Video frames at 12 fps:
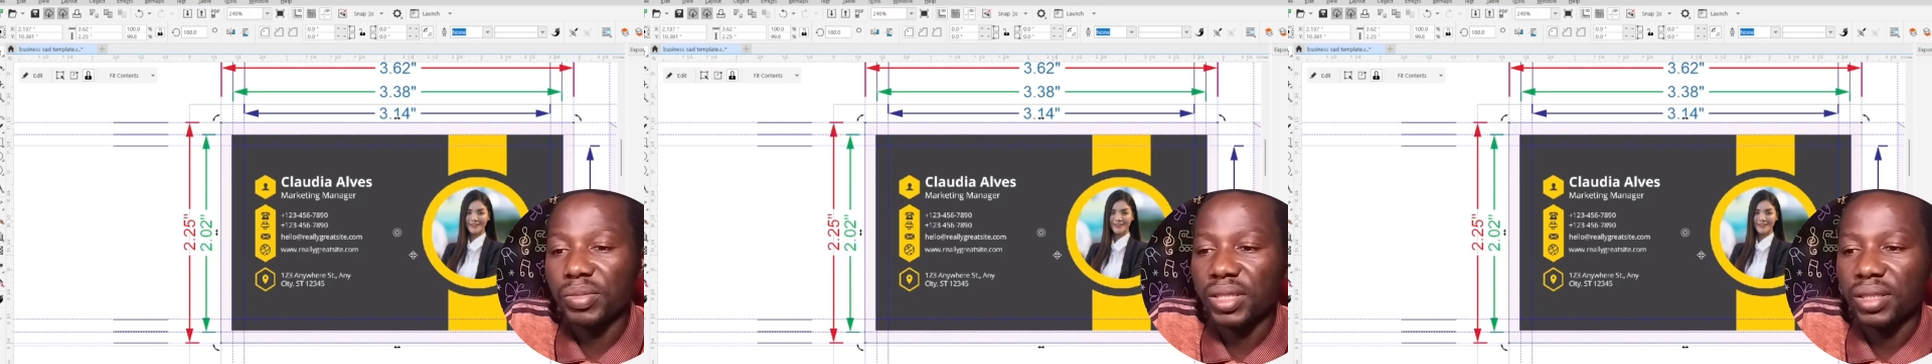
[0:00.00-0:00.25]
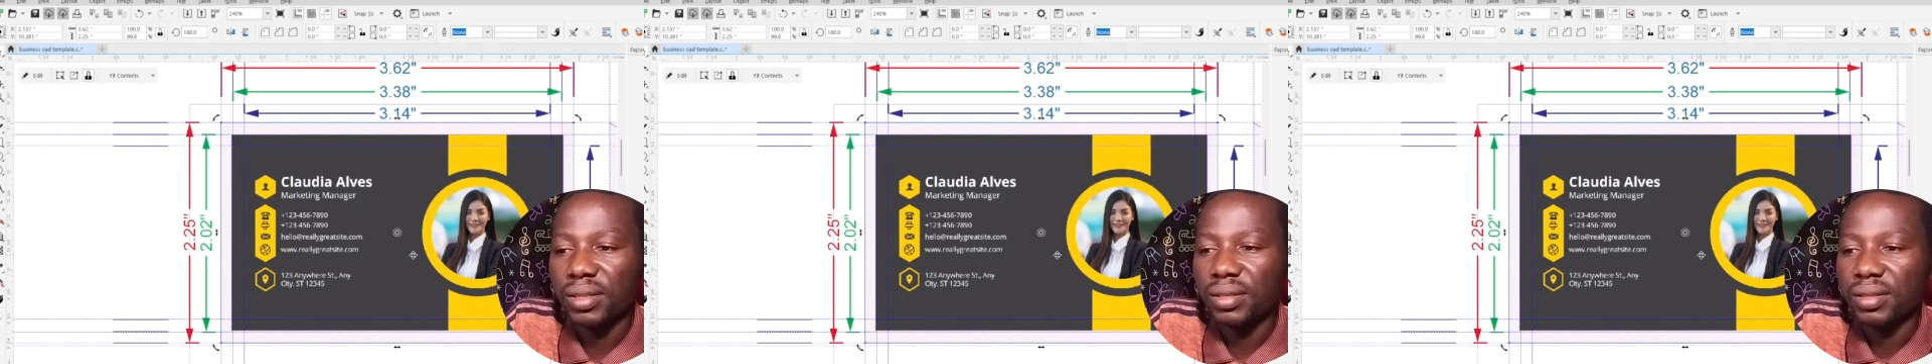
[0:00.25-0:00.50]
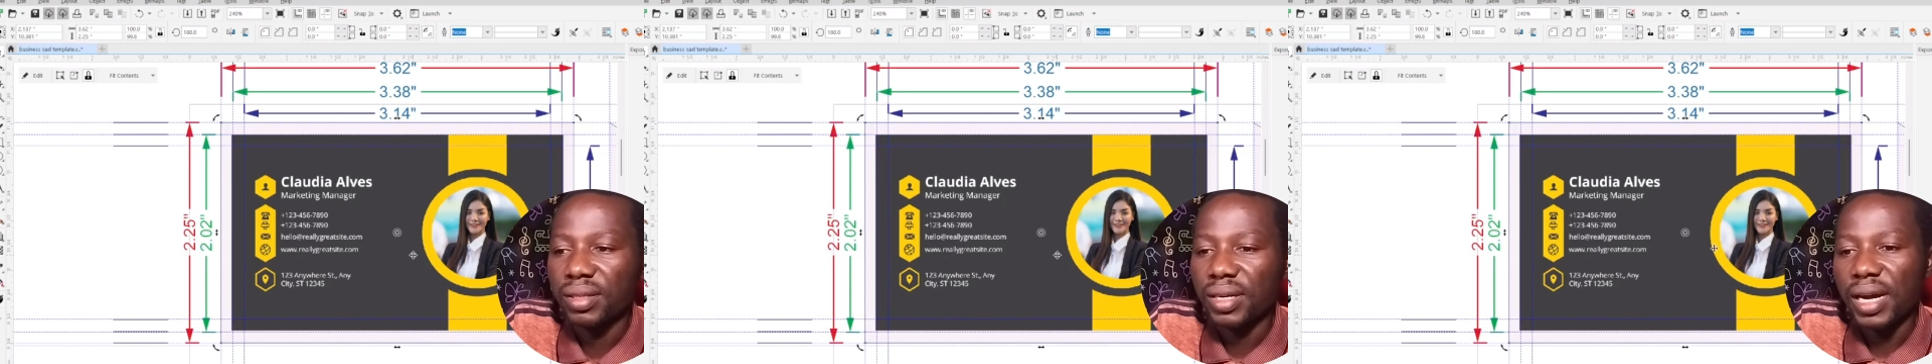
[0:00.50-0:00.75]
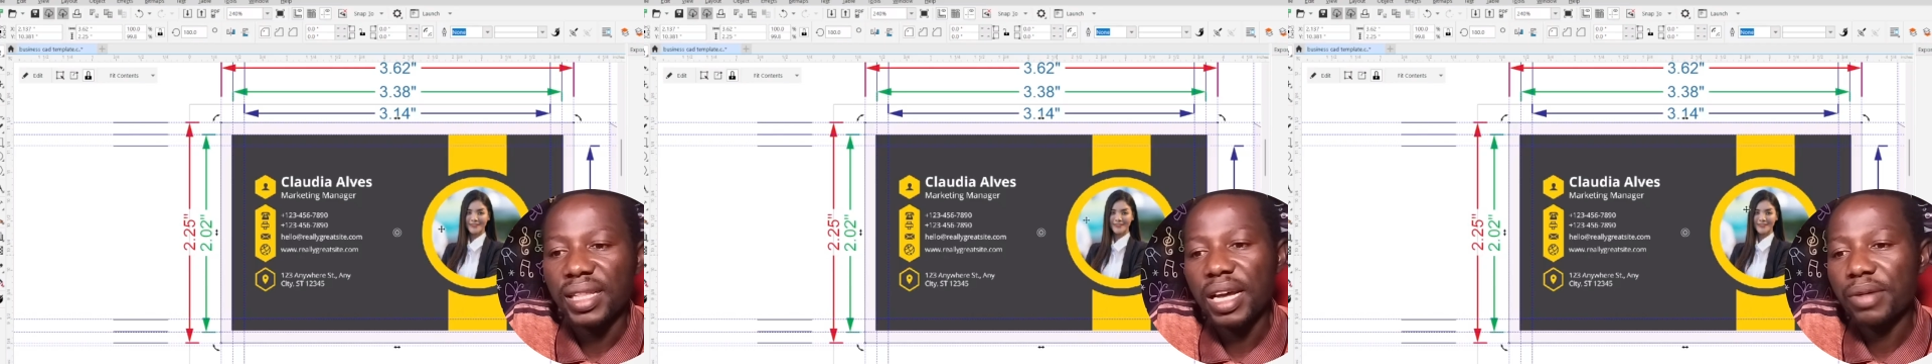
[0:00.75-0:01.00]
to me
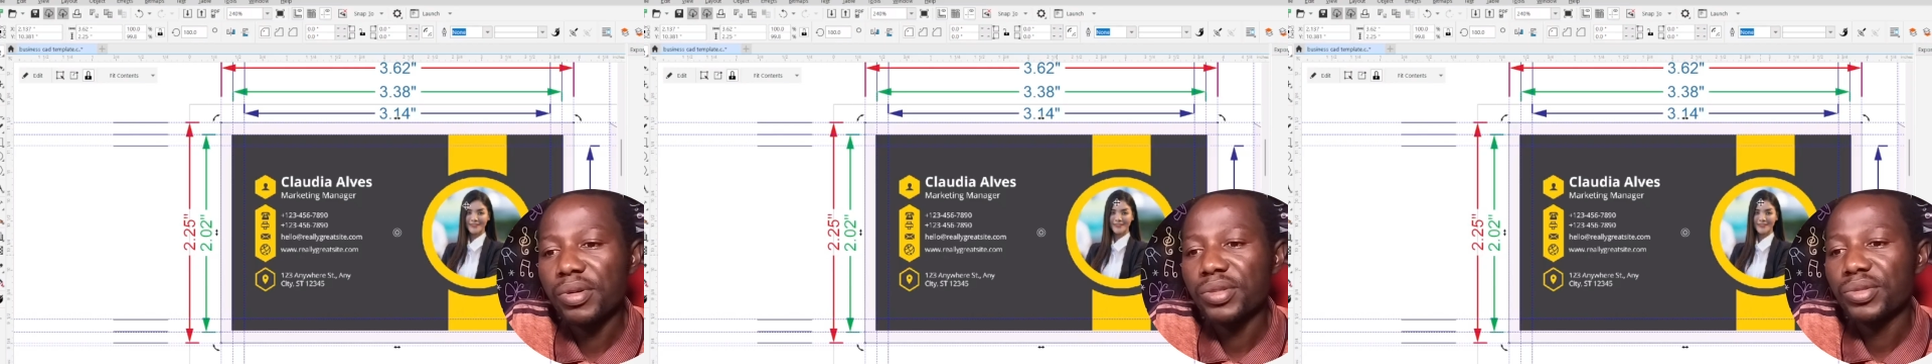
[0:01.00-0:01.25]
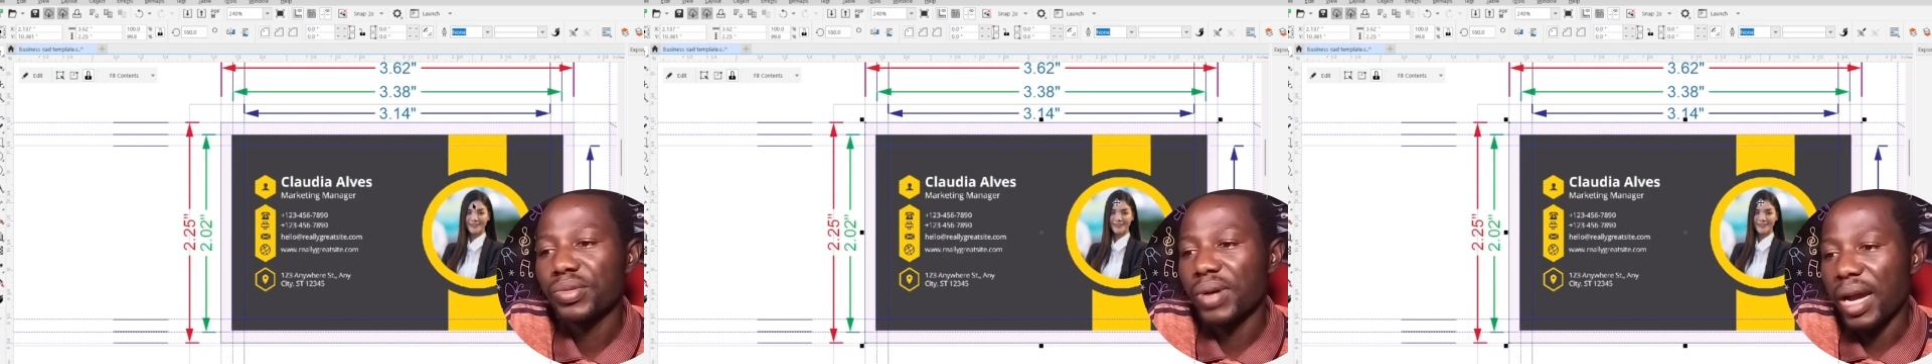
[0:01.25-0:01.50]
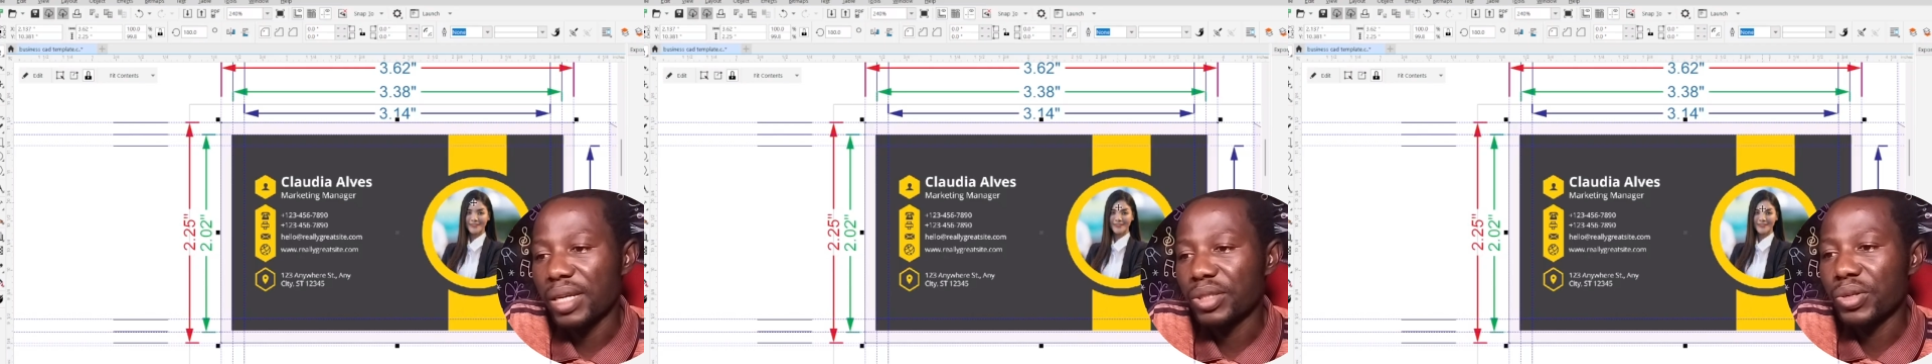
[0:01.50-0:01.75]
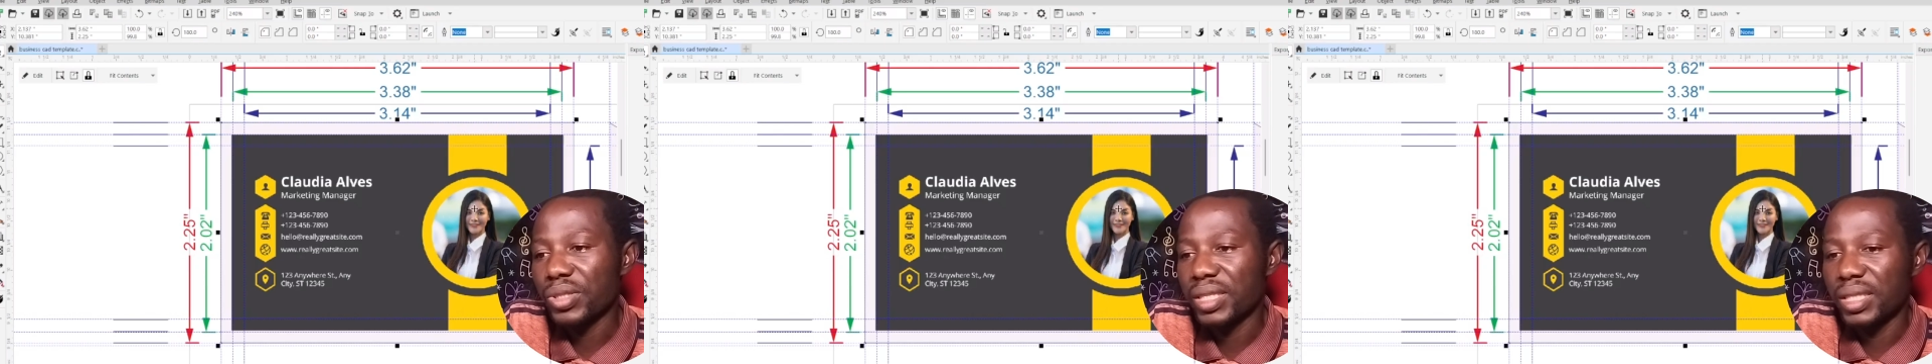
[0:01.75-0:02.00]
and I want to
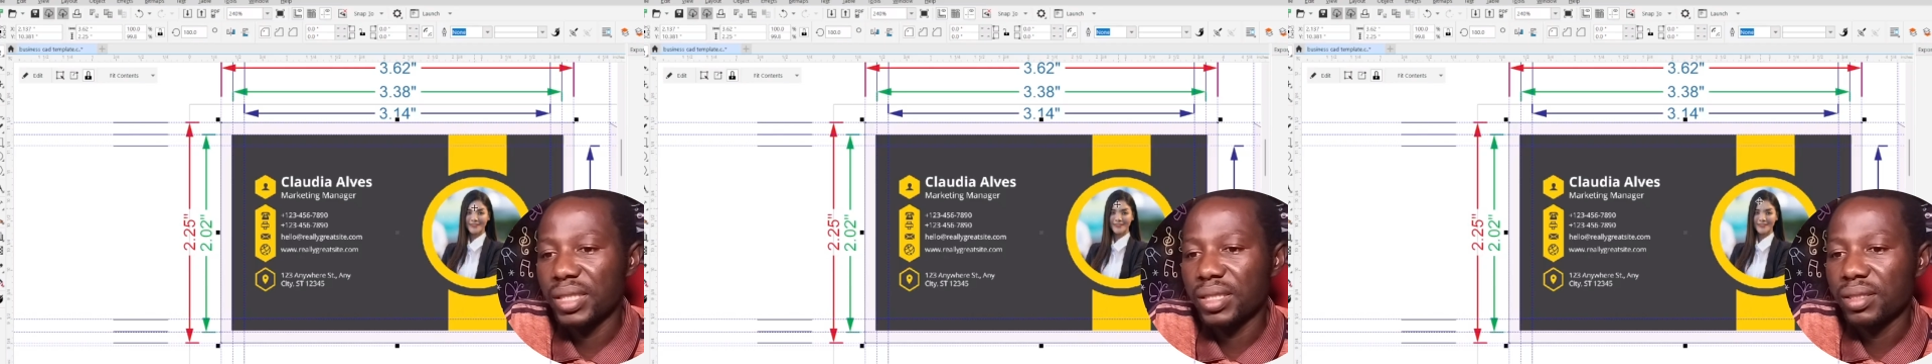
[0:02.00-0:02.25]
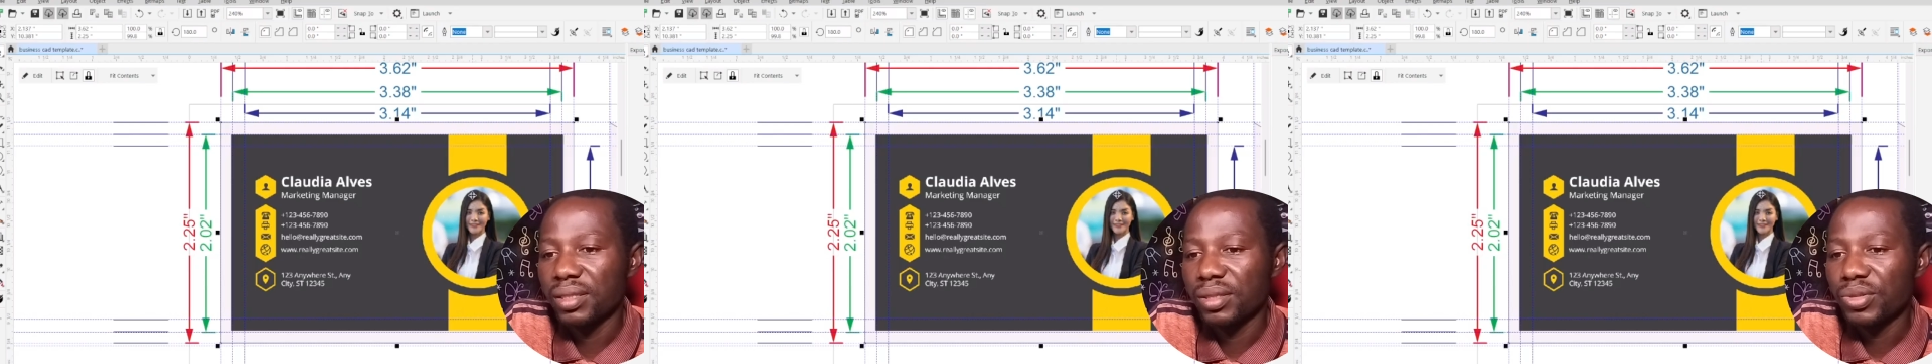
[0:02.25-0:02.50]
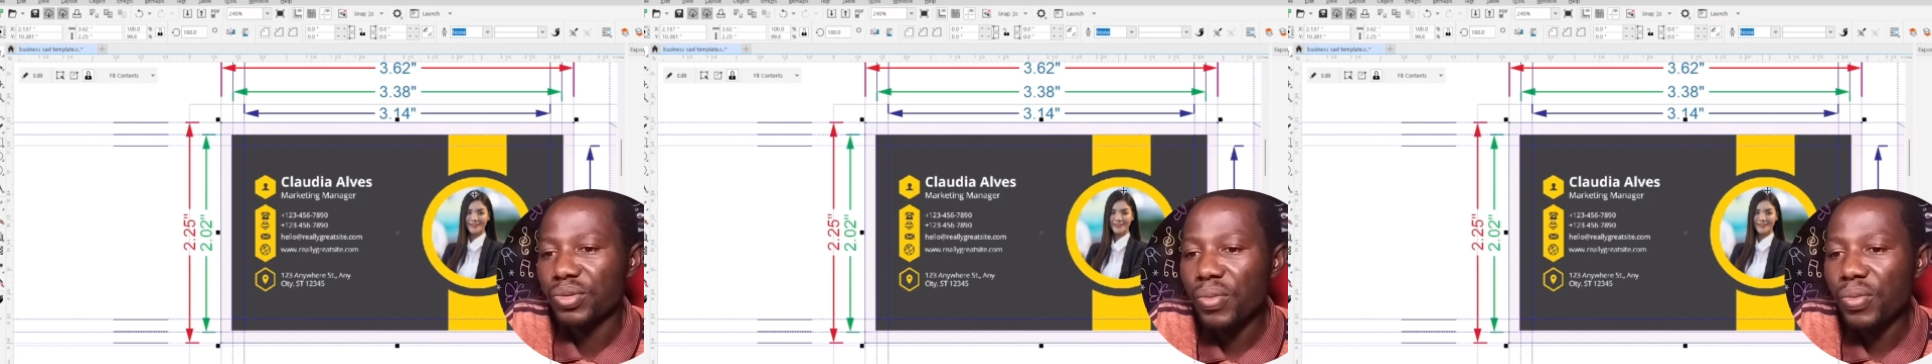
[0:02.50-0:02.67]
adjust it.